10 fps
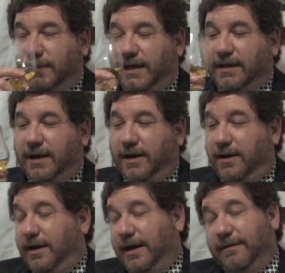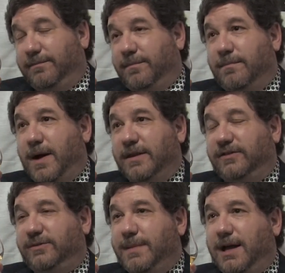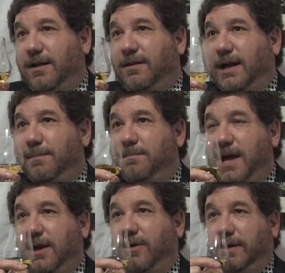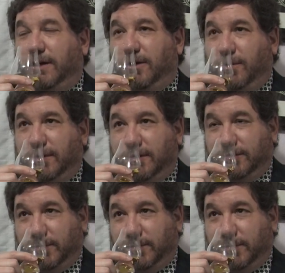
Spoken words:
I think by the smell, I may already know what this